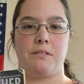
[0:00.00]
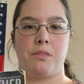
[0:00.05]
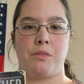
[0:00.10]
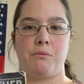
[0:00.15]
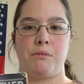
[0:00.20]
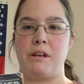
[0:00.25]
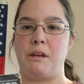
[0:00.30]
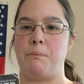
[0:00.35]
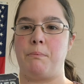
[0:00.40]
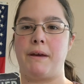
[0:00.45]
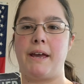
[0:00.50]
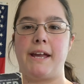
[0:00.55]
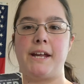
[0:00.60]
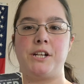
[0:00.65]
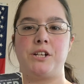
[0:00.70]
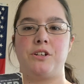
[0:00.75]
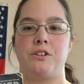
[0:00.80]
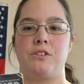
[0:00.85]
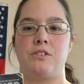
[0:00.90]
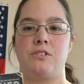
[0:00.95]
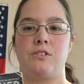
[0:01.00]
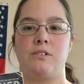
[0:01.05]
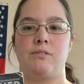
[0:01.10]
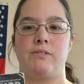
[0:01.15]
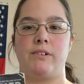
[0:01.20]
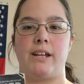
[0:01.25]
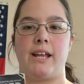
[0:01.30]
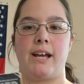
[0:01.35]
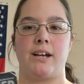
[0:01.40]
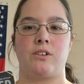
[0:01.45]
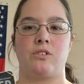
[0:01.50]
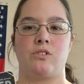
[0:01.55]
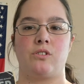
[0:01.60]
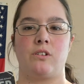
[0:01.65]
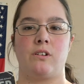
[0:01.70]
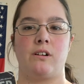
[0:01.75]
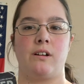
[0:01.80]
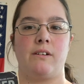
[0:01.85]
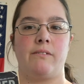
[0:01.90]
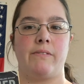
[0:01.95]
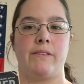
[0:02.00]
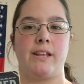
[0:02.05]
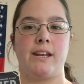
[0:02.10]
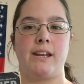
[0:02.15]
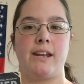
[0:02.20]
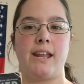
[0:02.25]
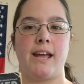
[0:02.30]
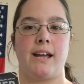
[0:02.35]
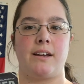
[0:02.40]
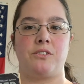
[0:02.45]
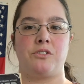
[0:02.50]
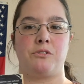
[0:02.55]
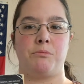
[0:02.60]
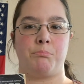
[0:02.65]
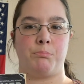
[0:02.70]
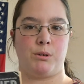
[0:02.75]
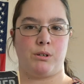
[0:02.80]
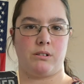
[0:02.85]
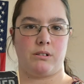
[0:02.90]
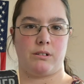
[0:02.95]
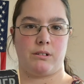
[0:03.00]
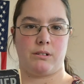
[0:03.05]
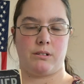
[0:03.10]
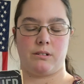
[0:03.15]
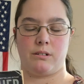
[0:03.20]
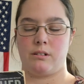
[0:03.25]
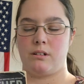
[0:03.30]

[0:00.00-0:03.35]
3 pages of an excerpt of the next book,